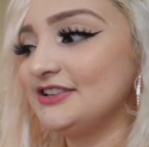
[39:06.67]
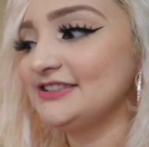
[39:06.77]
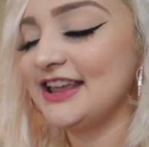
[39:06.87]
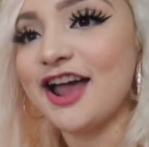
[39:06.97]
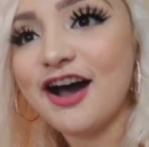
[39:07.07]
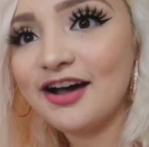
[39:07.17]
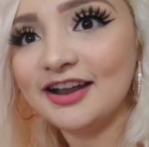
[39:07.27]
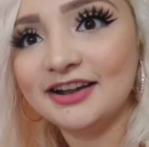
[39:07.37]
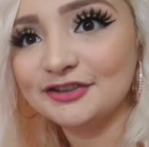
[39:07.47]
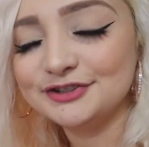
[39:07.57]
doesn't get
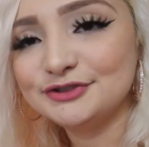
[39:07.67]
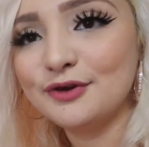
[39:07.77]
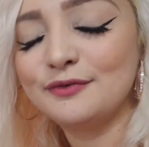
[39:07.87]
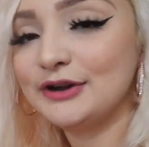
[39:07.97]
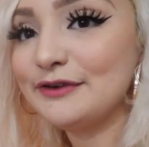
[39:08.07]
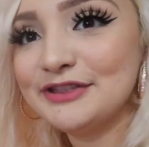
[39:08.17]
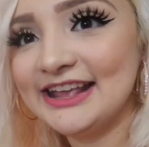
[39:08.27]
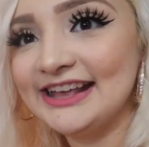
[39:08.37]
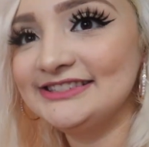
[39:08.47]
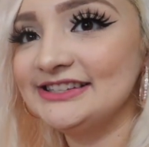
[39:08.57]
hot on the stove whatever the
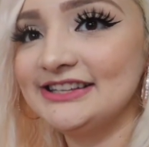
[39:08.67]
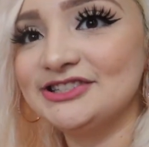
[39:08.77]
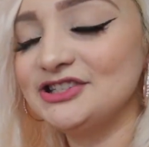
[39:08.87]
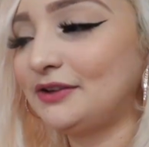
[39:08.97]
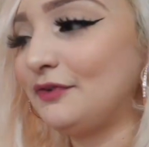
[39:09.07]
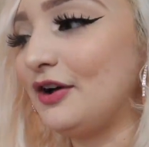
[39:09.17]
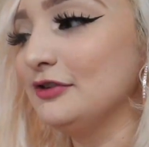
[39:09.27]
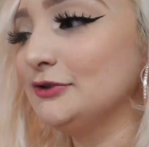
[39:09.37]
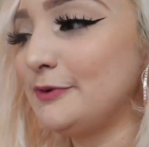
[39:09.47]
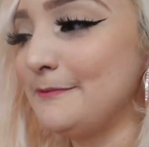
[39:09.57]
case is it's just for all
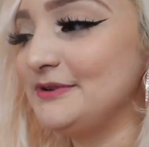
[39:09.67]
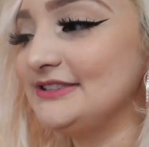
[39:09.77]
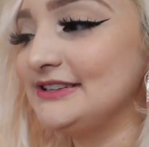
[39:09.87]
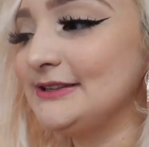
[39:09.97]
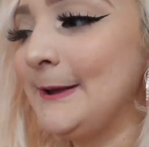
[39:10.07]
those purposes